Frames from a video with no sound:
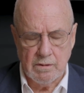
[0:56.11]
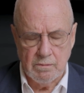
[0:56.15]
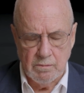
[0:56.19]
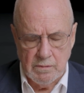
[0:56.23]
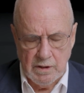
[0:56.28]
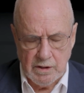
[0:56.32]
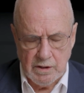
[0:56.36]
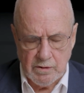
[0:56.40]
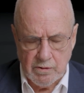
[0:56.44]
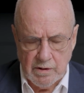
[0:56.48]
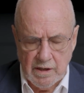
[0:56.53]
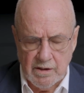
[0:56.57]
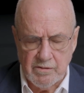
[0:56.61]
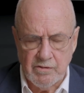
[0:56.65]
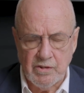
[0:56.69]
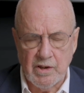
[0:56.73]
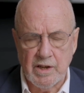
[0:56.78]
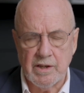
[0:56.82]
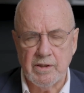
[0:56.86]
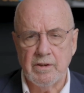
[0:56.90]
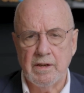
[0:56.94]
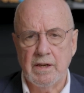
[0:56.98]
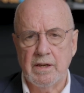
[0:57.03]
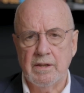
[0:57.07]
my
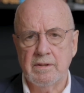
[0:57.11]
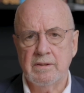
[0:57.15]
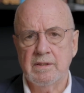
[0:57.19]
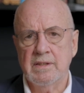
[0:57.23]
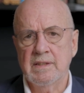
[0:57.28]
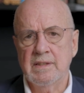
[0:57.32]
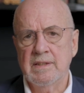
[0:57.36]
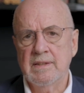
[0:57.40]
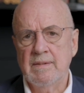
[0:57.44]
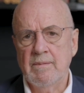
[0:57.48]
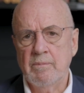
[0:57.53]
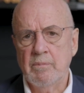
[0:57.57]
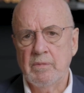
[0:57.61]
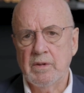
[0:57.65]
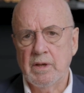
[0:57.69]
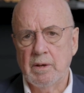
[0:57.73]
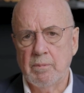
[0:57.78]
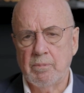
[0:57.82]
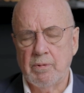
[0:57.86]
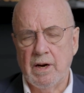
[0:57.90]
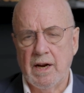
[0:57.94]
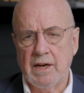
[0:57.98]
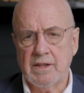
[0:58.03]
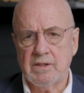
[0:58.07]
grandfather had a
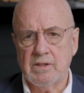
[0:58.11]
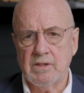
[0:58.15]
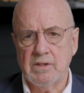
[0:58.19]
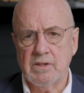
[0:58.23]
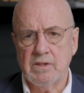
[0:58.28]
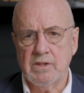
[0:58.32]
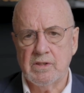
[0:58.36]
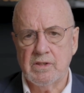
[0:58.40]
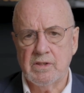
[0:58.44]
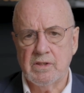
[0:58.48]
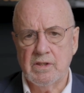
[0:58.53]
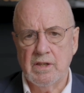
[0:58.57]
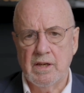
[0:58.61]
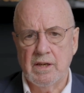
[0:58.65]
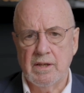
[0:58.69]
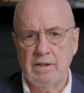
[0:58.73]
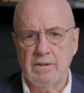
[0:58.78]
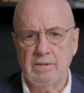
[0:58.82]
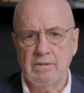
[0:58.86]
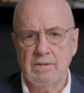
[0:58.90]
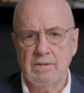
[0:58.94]
practice that